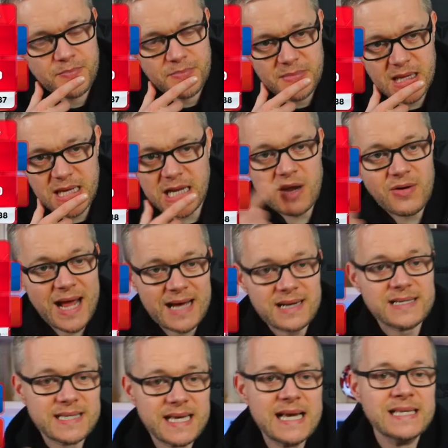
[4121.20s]
You know,
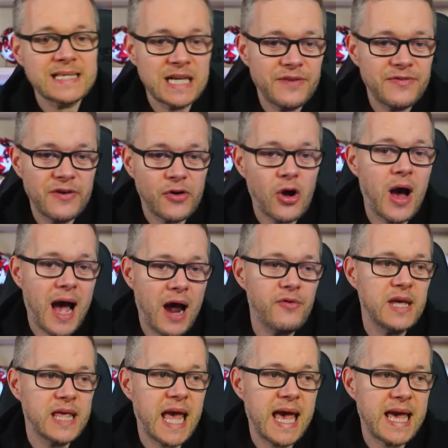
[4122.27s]
next season, if you've got
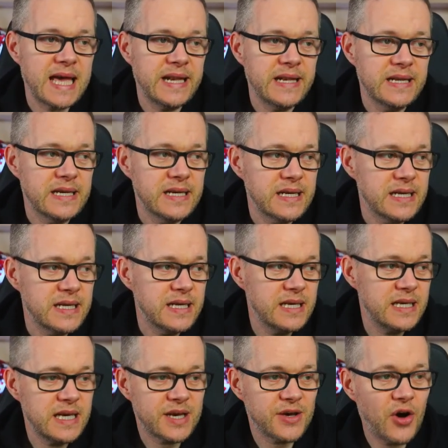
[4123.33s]
Harry Kane,
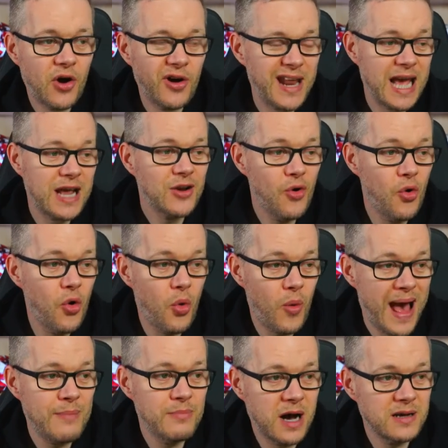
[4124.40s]
you can't ignore
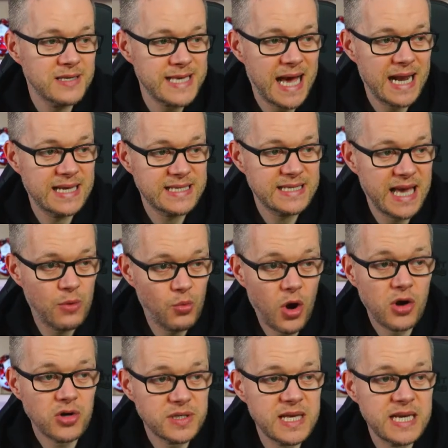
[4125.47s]
where Martial is here.
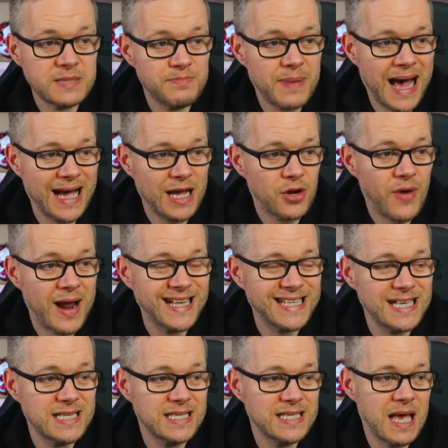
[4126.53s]
Watch this back. Great
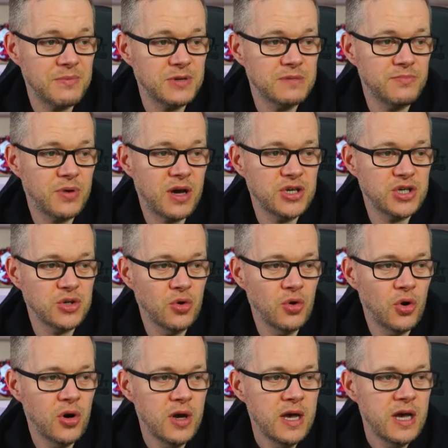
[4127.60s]
interception by
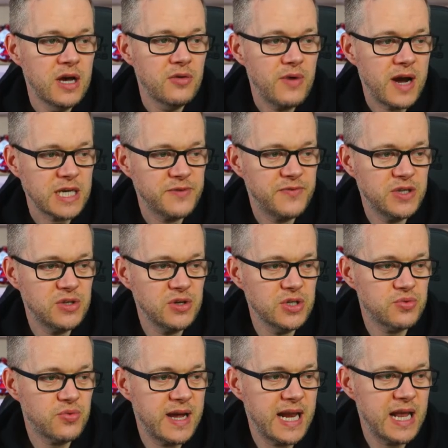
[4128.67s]
Shaw. Rashford does
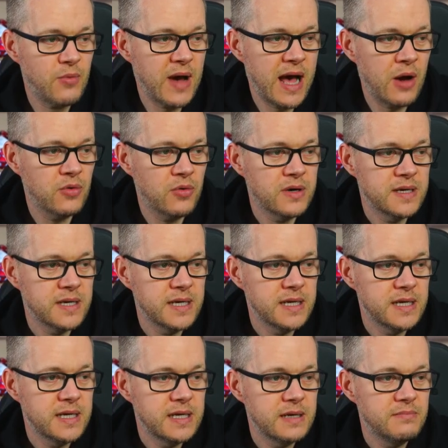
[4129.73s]
really well.
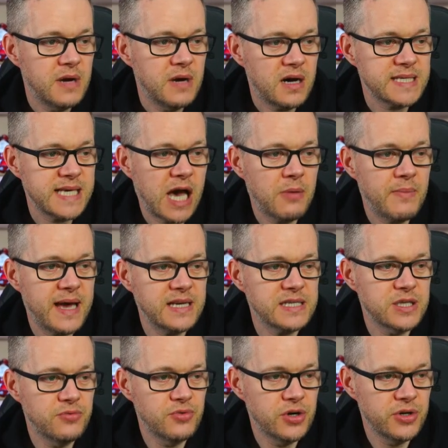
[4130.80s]
Martial makes
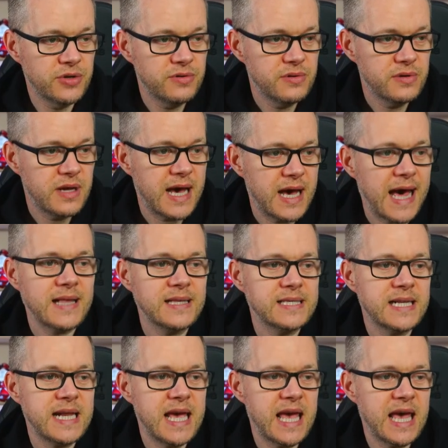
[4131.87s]
the run.
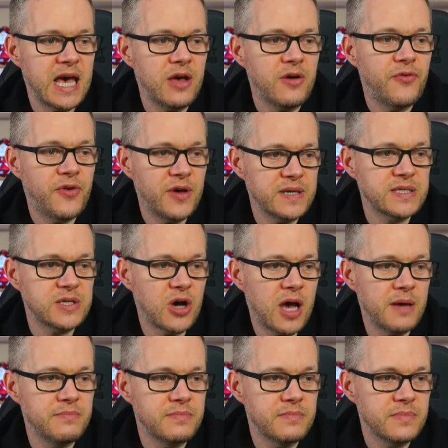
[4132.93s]
Antony here, first
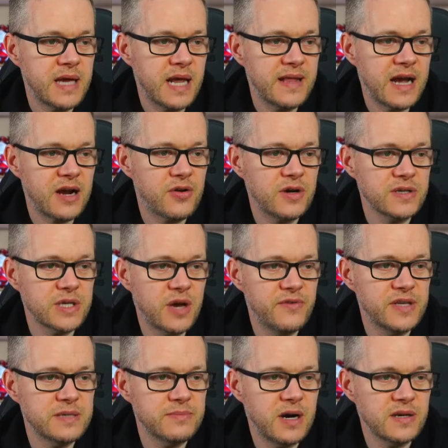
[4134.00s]
time. Get that
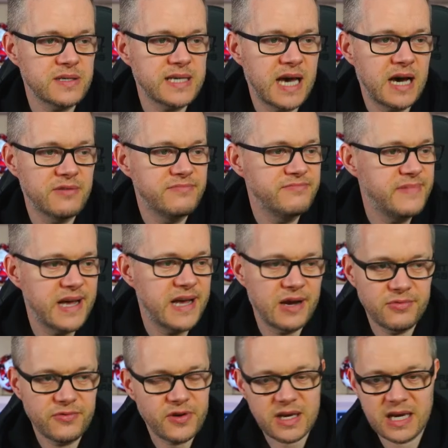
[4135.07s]
crossover to Martial. No,
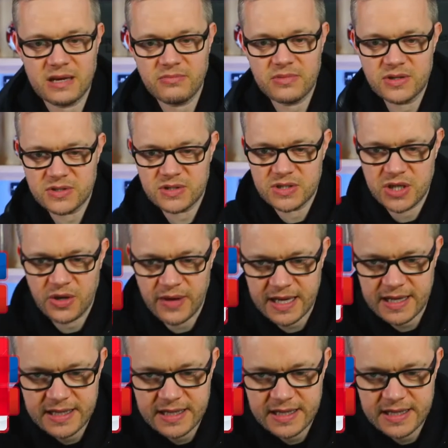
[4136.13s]
fucking doesn't do it.